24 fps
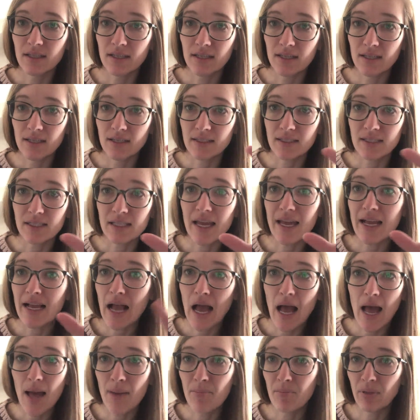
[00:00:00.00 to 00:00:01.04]
it's
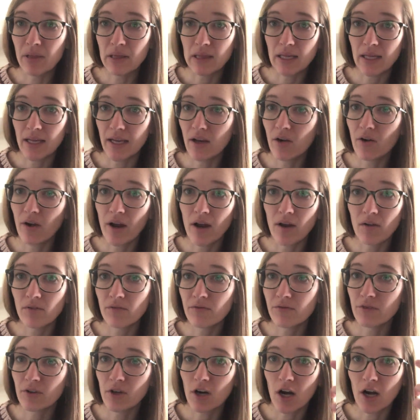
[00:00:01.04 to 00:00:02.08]
like a playground
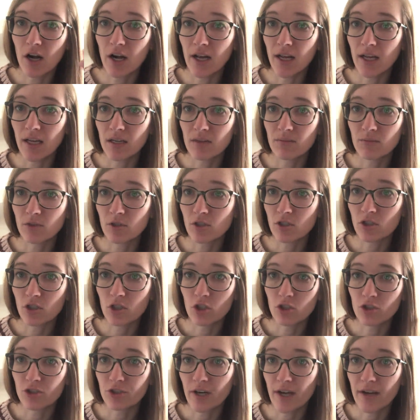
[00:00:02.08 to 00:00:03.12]
for our animals to
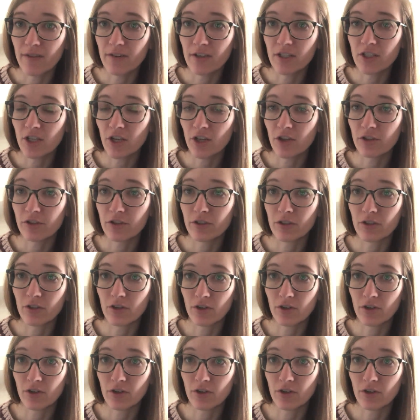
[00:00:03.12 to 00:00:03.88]
drive each other